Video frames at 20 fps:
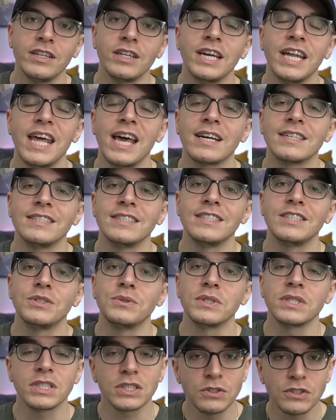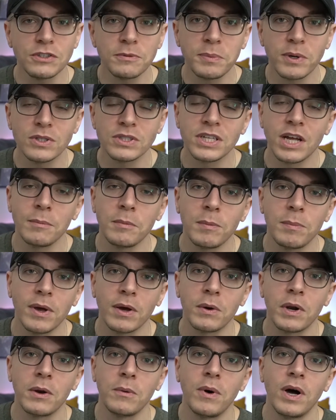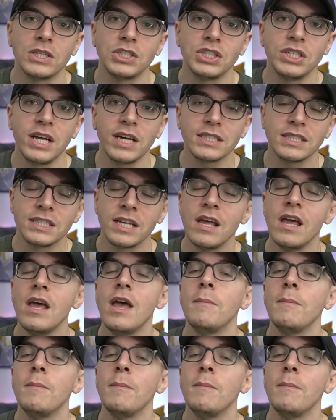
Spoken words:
You'll get access to exclusive polls, help me pick what I watch next,